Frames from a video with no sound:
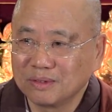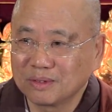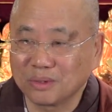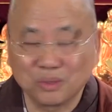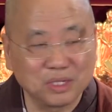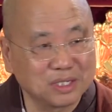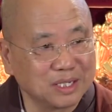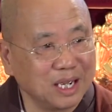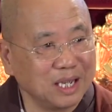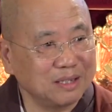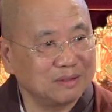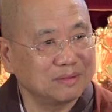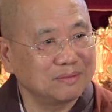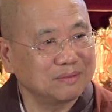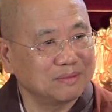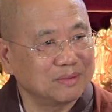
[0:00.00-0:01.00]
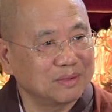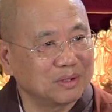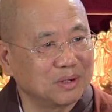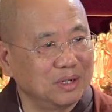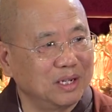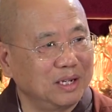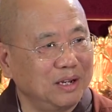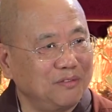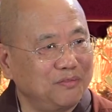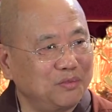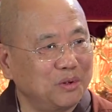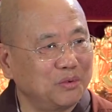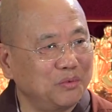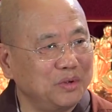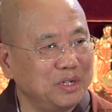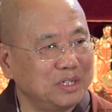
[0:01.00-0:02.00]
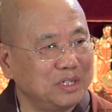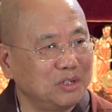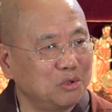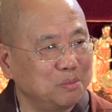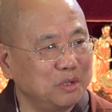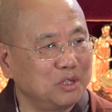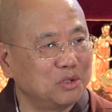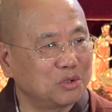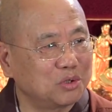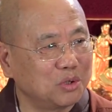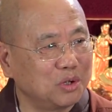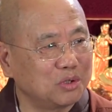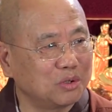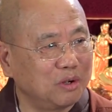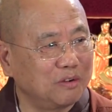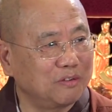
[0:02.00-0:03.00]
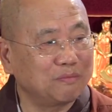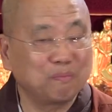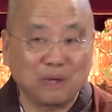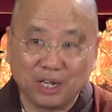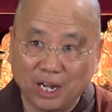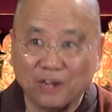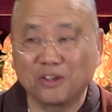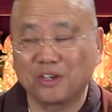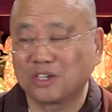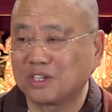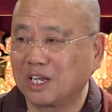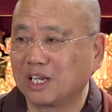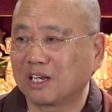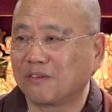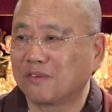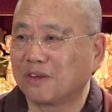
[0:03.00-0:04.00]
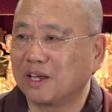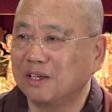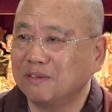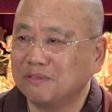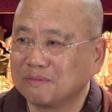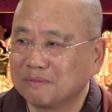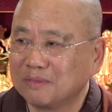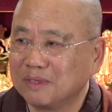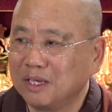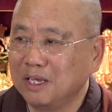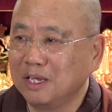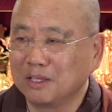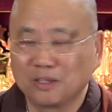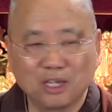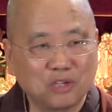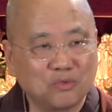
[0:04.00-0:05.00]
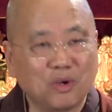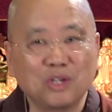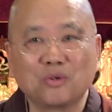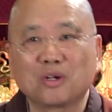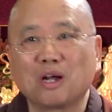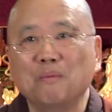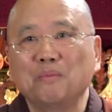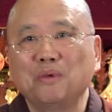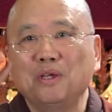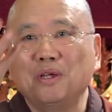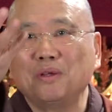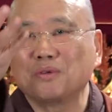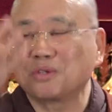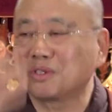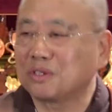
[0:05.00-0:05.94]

So is that good enough for a reason to be in search of better understanding of life? That's why you come here to